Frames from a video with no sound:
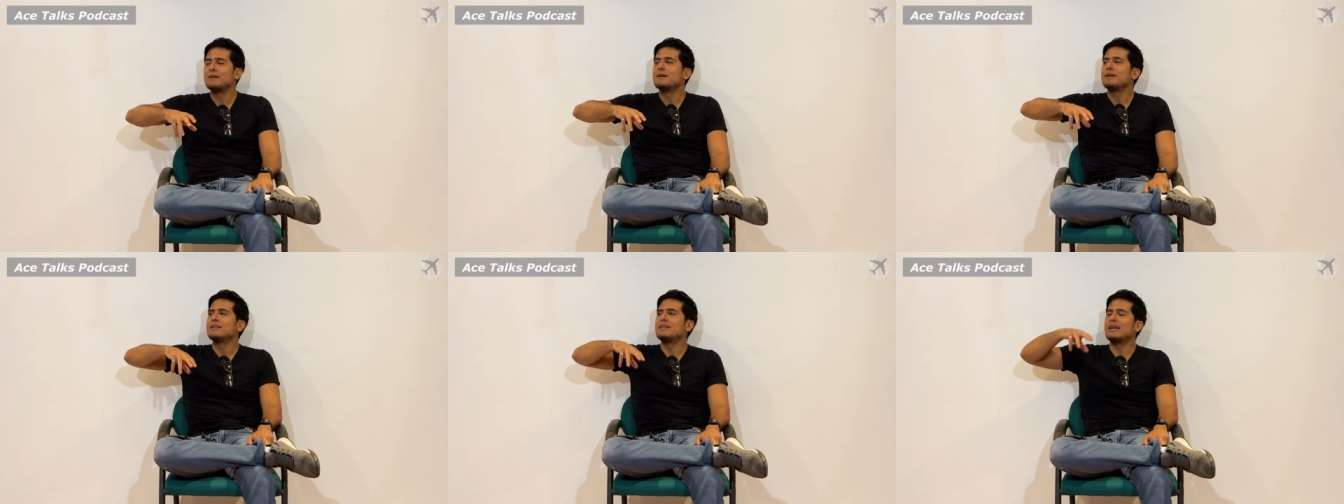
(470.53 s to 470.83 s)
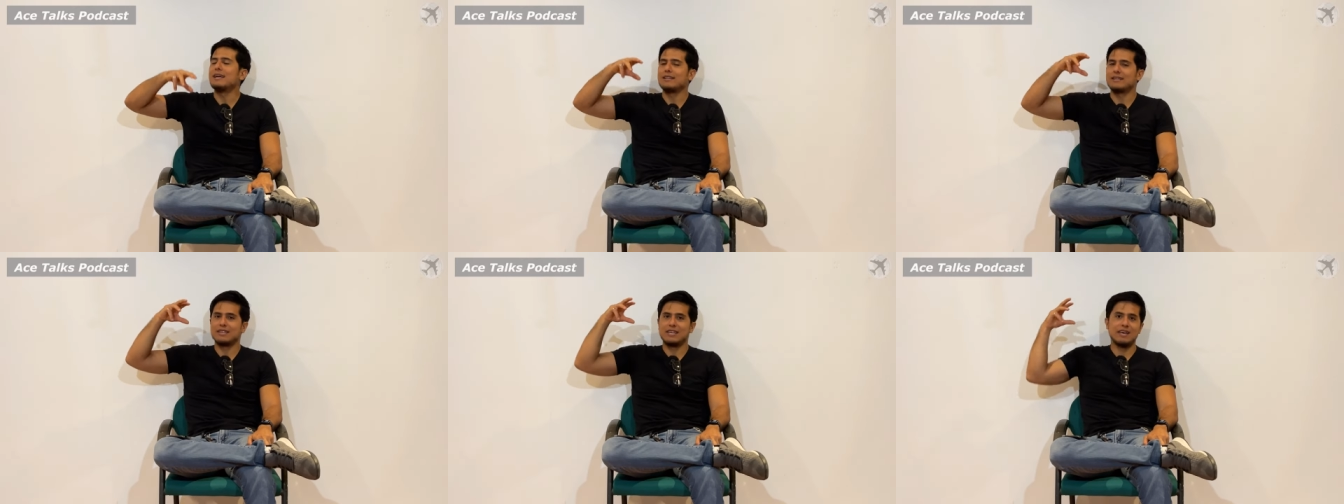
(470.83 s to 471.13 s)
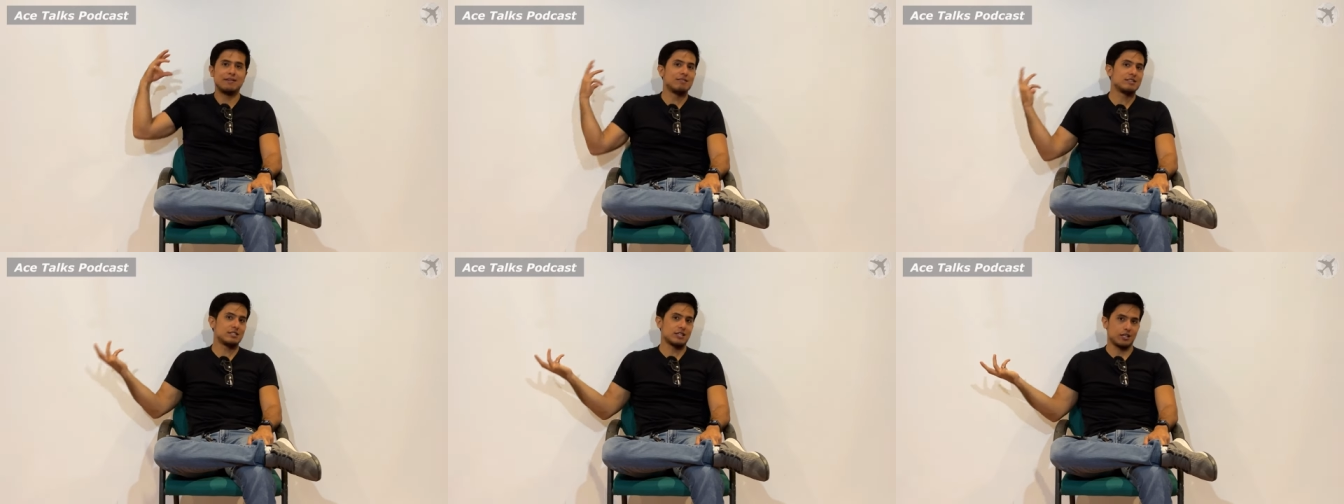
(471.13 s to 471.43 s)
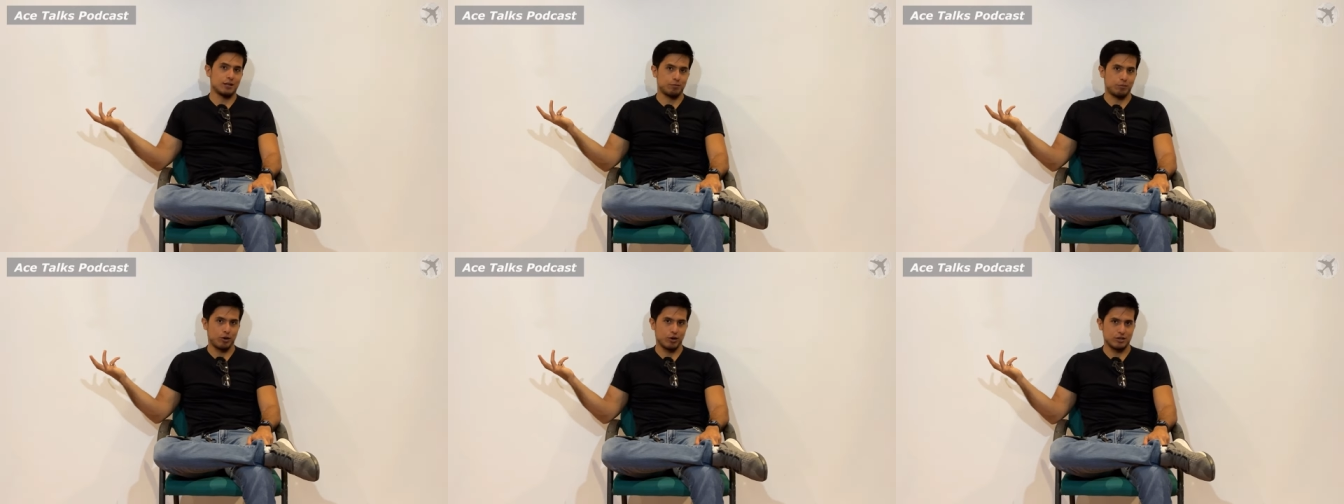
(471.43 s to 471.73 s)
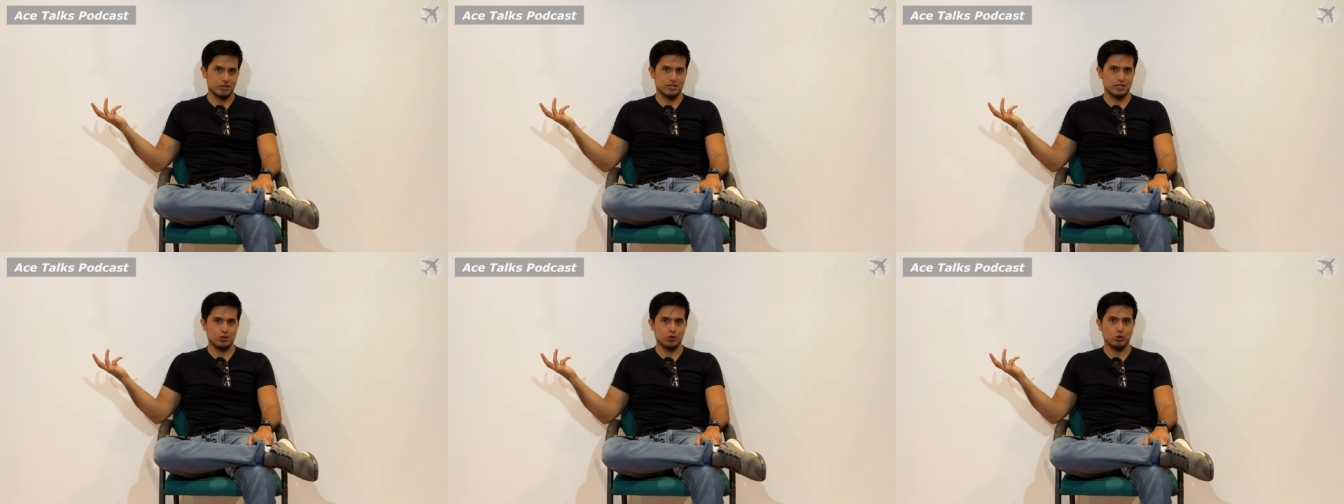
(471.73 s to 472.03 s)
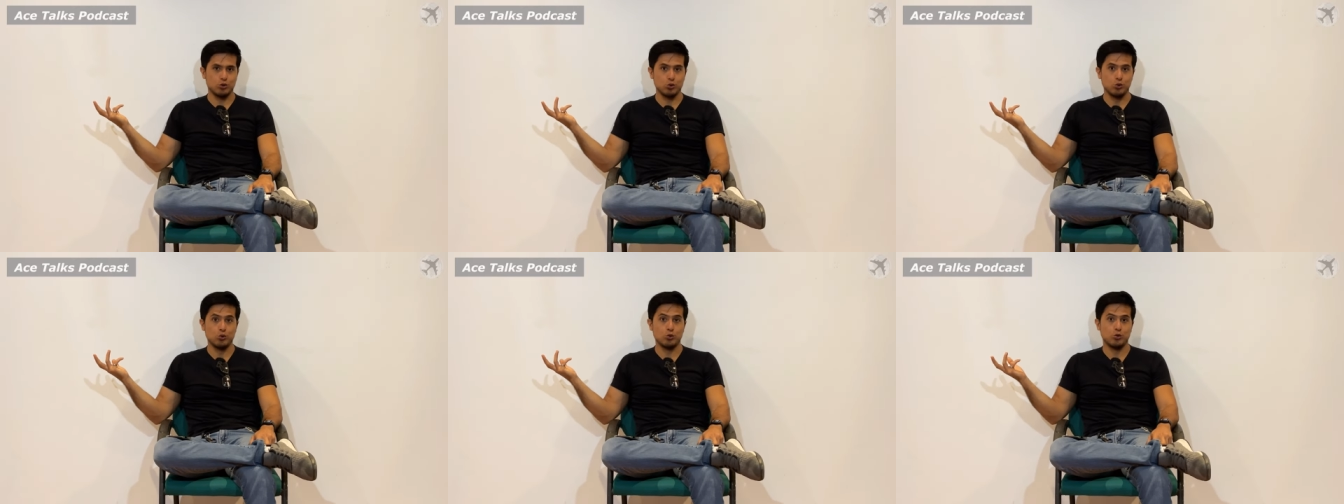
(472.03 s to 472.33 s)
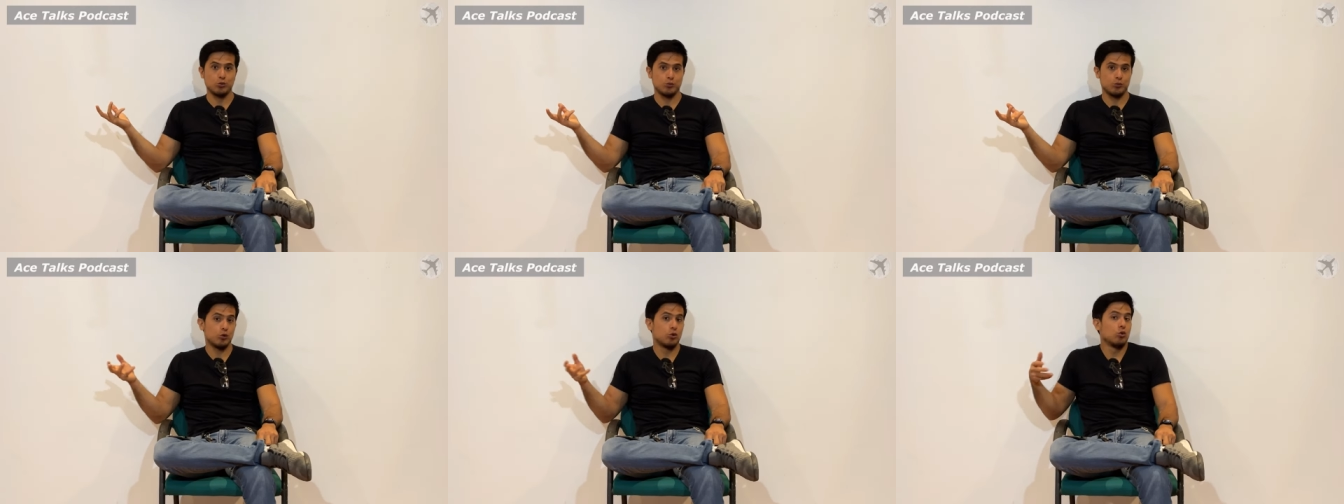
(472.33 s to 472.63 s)
then give it to the person
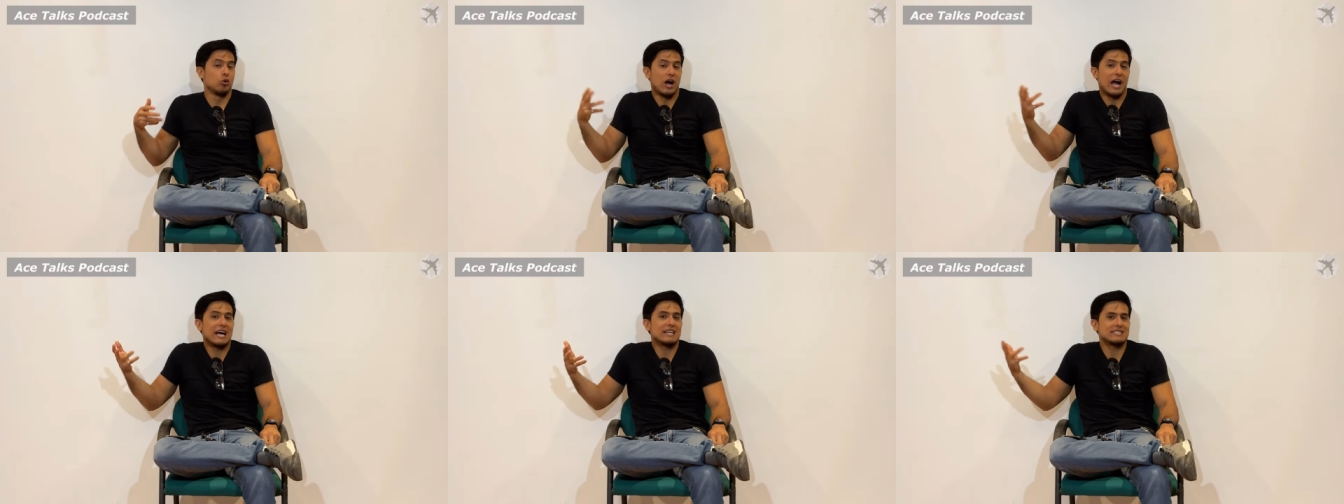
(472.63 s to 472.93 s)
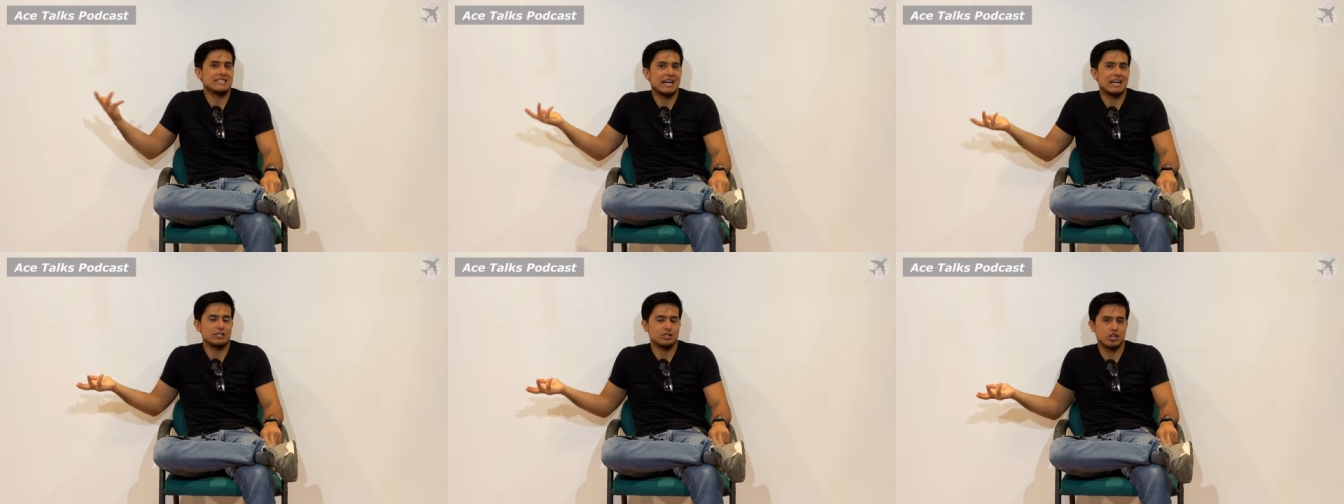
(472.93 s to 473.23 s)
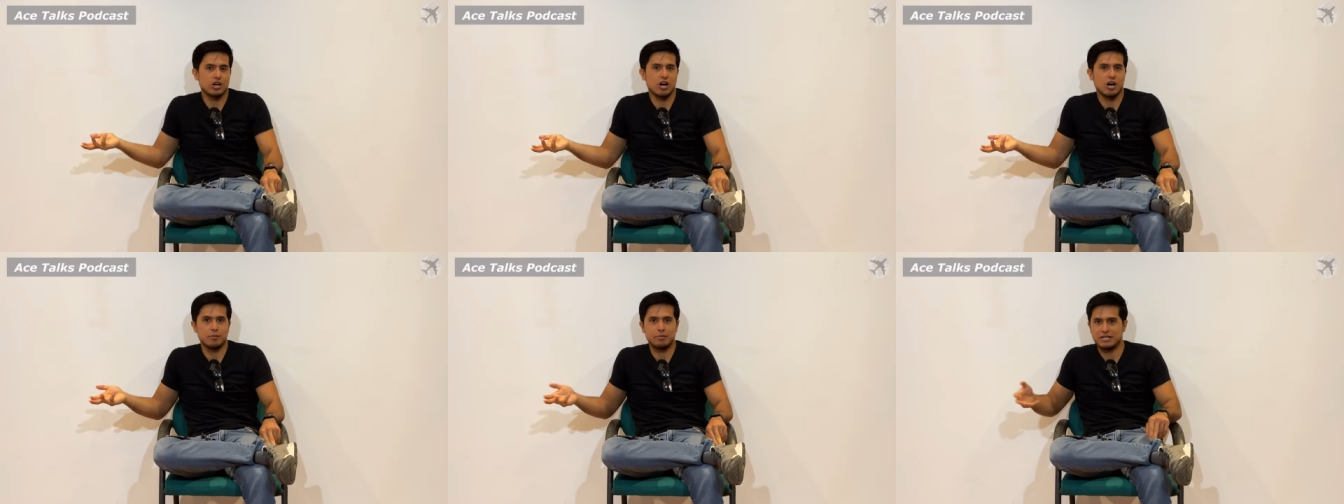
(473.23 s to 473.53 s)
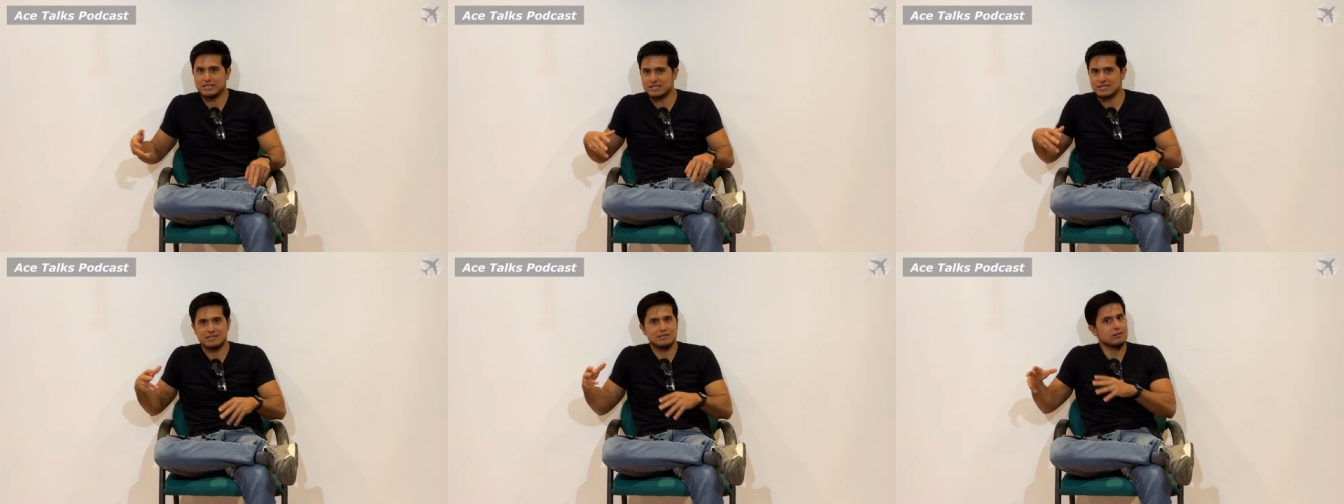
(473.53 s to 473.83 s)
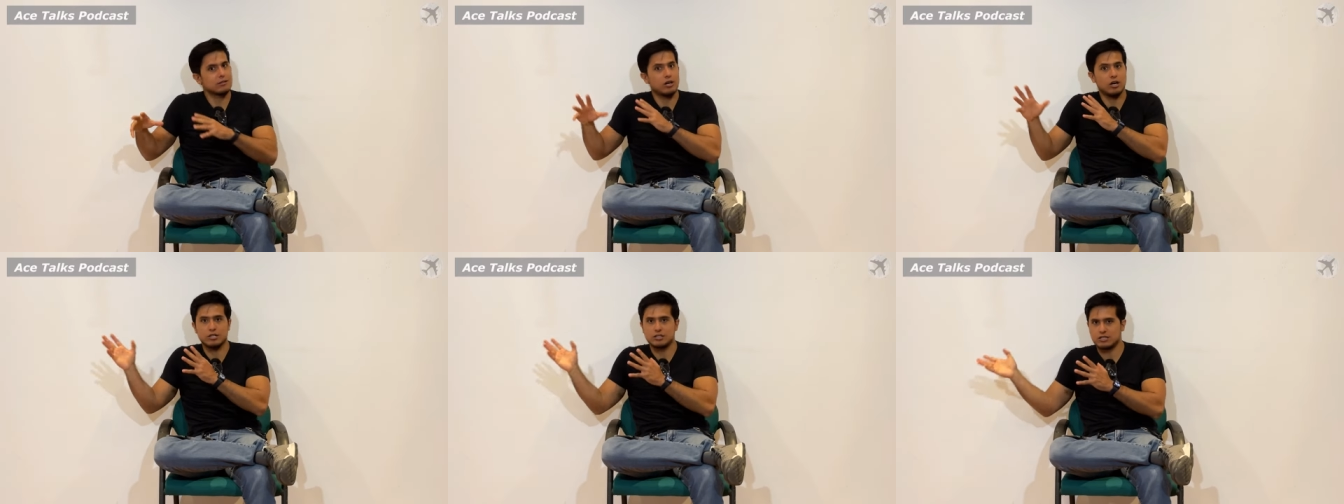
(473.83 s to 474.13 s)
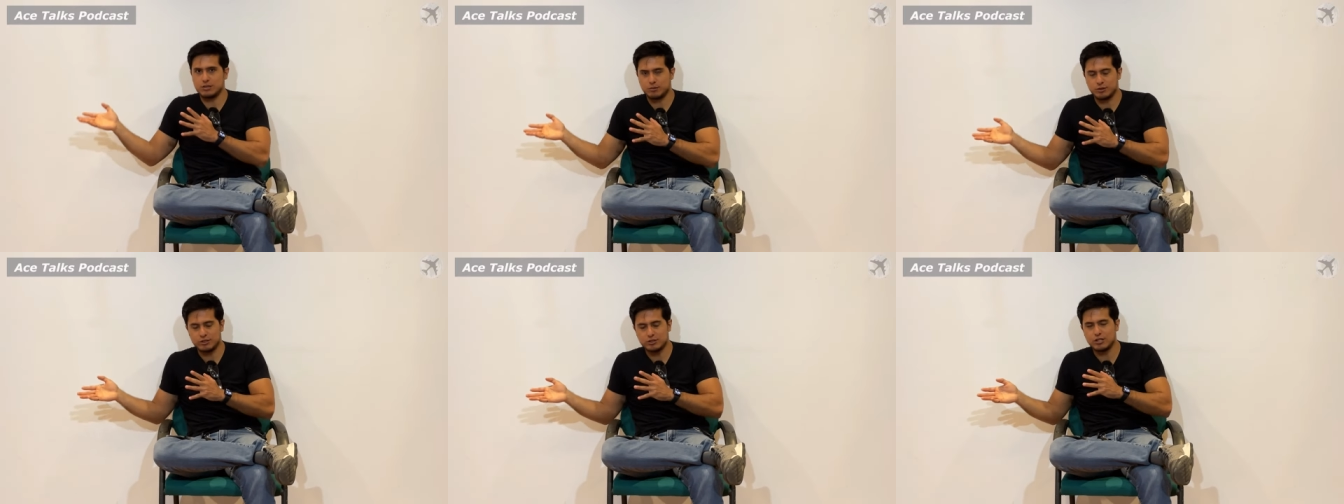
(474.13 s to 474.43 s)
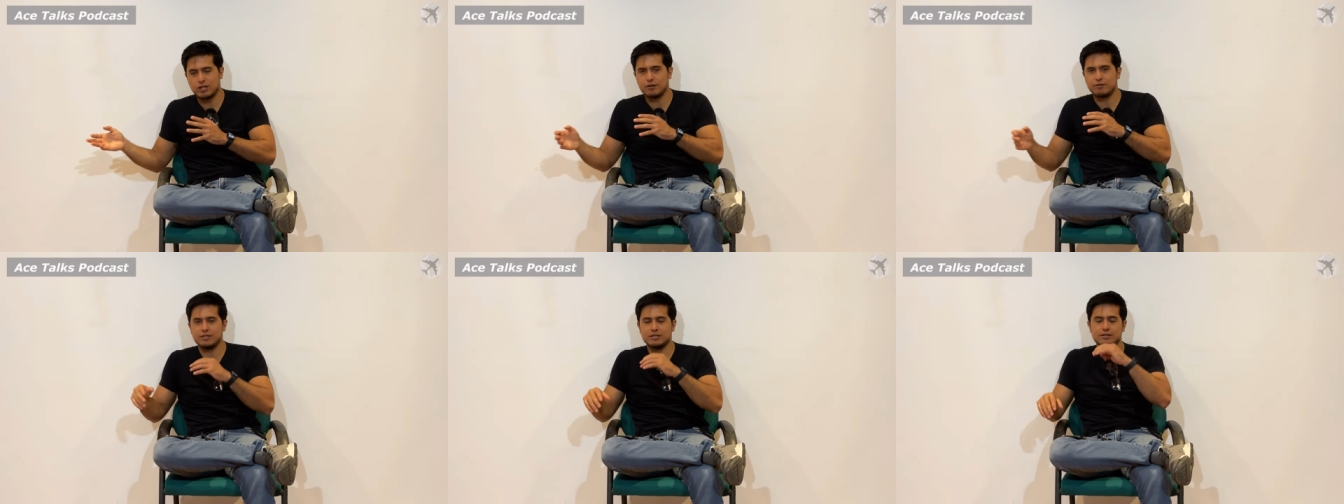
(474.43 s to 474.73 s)
who, who has that job as customer
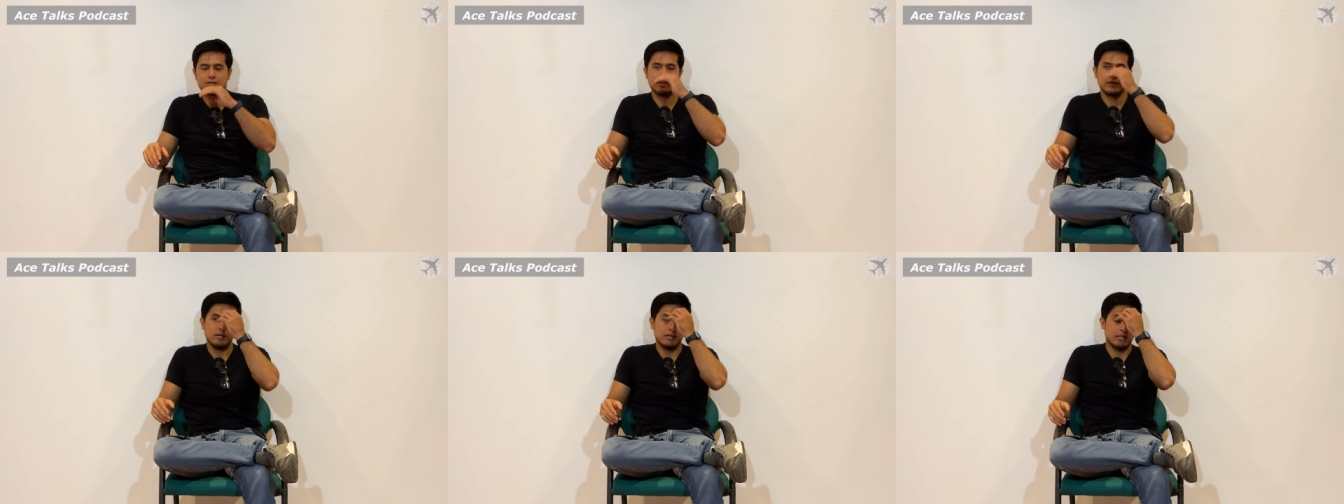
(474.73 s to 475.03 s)
service.